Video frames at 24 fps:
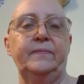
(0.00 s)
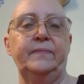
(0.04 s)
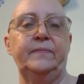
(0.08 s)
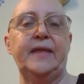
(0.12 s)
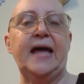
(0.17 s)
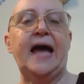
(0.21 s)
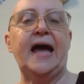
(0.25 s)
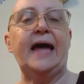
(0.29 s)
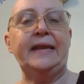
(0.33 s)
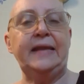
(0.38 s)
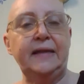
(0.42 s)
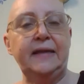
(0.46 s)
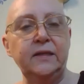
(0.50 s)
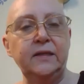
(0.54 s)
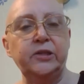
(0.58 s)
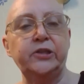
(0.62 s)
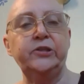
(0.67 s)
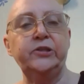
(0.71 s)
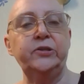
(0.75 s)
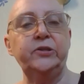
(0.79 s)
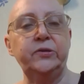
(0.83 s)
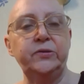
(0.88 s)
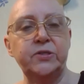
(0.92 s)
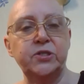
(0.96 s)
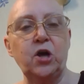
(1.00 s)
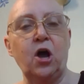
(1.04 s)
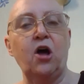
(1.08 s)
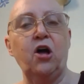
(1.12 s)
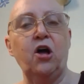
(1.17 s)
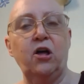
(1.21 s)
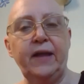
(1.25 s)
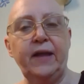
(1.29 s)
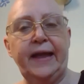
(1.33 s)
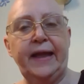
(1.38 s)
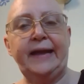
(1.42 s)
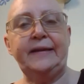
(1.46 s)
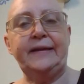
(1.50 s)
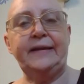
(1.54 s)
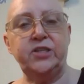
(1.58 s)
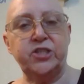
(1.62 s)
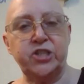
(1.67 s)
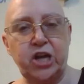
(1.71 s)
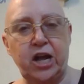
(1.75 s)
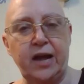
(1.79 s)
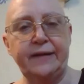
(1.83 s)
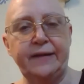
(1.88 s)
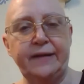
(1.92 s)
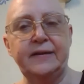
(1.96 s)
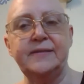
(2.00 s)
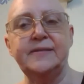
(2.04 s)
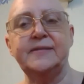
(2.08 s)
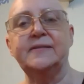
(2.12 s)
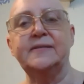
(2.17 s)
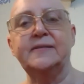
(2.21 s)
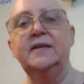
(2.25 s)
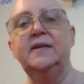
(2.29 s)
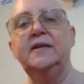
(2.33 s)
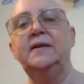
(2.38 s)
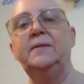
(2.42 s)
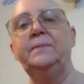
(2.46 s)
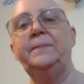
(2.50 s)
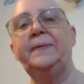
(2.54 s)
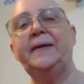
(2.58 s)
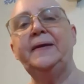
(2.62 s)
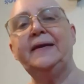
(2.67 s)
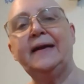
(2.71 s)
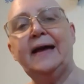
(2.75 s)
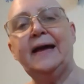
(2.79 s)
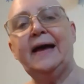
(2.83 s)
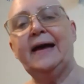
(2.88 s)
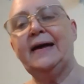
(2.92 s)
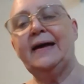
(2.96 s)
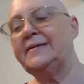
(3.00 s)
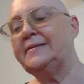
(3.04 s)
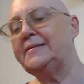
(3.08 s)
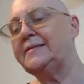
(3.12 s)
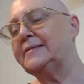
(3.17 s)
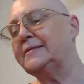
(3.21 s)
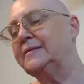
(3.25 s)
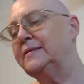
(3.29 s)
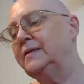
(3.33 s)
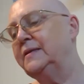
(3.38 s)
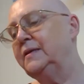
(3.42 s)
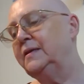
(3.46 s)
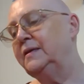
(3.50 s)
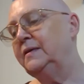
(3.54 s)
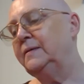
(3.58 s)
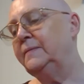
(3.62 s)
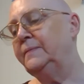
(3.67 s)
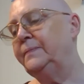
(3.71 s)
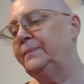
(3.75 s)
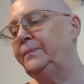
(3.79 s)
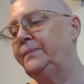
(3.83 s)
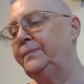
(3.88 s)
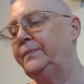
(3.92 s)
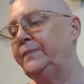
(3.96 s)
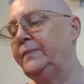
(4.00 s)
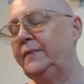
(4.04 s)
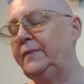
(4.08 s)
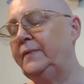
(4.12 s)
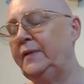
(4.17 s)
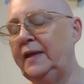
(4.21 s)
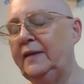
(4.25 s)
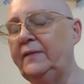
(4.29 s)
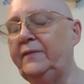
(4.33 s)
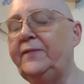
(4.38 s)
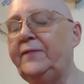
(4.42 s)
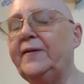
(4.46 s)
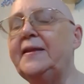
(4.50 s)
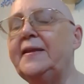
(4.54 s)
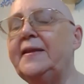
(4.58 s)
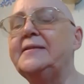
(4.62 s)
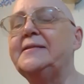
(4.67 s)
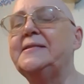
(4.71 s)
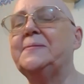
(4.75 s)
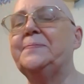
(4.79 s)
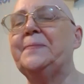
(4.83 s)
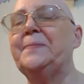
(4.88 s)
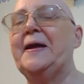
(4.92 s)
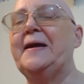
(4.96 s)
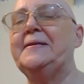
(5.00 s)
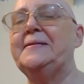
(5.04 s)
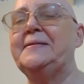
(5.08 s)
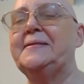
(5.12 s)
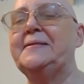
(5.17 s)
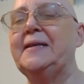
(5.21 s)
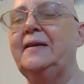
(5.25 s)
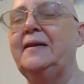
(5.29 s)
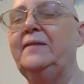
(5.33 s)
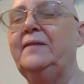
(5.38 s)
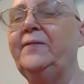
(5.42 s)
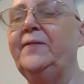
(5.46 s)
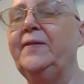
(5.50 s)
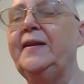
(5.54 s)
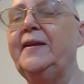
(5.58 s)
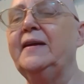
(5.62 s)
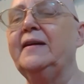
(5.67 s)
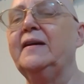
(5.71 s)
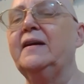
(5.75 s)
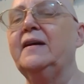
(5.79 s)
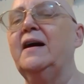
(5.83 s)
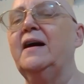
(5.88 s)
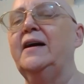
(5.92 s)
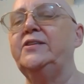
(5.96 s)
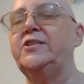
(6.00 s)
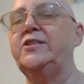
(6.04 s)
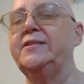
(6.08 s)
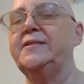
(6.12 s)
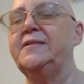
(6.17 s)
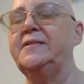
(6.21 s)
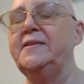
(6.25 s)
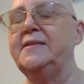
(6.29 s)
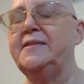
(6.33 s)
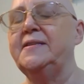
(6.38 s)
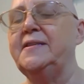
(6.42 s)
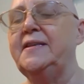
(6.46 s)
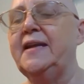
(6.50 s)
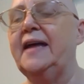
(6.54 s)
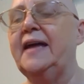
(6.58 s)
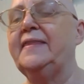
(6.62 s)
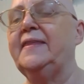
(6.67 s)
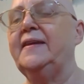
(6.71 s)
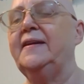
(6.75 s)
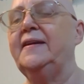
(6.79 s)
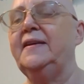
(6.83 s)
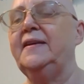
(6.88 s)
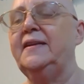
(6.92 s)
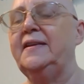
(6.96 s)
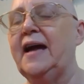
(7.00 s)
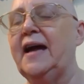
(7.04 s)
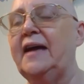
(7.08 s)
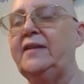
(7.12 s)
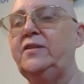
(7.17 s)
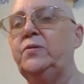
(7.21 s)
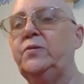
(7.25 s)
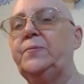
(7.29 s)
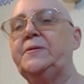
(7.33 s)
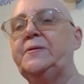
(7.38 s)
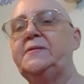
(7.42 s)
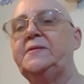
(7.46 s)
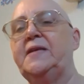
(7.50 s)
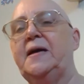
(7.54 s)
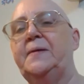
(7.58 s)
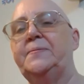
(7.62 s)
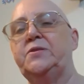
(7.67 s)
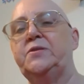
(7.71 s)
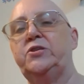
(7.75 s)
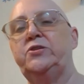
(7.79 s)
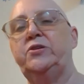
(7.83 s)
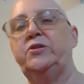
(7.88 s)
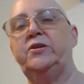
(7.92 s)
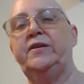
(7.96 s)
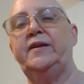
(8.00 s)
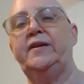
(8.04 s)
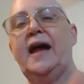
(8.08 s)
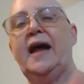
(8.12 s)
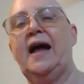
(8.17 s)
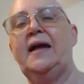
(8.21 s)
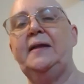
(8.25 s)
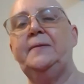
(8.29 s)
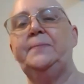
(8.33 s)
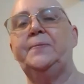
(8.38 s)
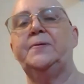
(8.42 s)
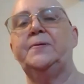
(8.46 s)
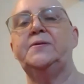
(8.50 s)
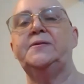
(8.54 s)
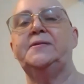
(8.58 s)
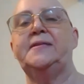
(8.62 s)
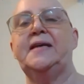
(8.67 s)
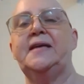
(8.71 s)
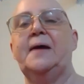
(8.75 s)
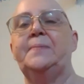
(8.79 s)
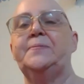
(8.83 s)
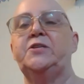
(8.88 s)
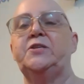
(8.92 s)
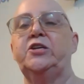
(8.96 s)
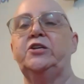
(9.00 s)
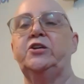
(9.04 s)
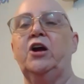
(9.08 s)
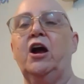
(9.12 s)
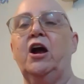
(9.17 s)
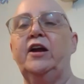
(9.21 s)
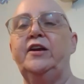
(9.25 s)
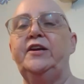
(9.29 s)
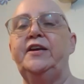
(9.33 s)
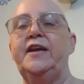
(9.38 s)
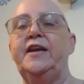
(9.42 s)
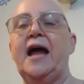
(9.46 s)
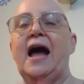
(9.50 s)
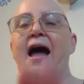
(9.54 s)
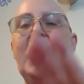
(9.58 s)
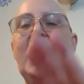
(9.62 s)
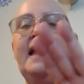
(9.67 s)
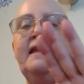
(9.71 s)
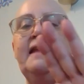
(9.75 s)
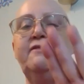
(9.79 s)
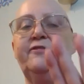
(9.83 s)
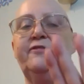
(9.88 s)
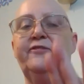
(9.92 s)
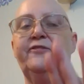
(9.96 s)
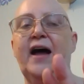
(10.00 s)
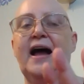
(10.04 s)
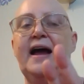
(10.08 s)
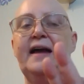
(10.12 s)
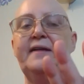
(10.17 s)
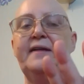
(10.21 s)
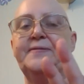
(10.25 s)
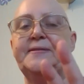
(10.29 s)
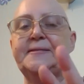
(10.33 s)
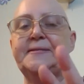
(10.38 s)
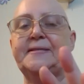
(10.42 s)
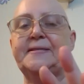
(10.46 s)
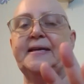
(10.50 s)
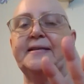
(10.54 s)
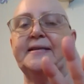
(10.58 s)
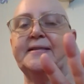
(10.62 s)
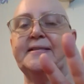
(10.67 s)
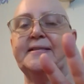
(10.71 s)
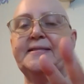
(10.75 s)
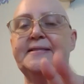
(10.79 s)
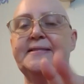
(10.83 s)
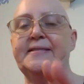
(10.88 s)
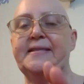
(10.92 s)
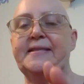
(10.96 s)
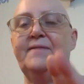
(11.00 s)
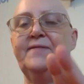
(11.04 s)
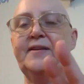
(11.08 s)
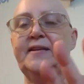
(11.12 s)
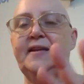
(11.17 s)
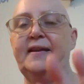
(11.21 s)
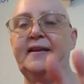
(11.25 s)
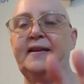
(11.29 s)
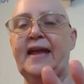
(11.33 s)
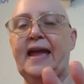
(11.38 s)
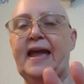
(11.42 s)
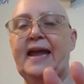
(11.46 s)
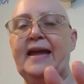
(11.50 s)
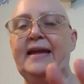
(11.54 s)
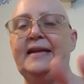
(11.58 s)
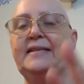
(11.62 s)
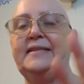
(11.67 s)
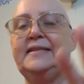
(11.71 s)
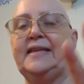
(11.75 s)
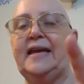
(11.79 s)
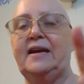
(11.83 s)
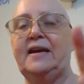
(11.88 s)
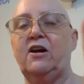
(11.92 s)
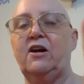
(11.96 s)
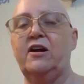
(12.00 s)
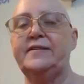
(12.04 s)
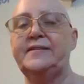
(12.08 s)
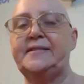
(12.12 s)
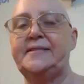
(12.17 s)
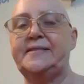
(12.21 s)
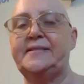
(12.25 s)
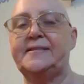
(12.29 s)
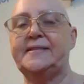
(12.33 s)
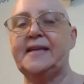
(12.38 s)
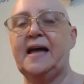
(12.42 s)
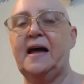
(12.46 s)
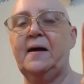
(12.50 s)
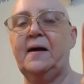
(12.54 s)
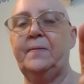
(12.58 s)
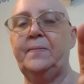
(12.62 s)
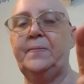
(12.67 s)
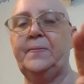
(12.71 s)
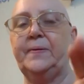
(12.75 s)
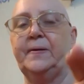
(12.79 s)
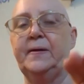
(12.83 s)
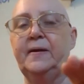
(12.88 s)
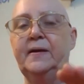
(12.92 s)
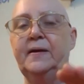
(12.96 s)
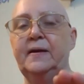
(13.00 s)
That includes all eight jhanas, because infinite space, infinite consciousness, nothing and neither perception or non-perception are not five, six, seven, and eight. They are sub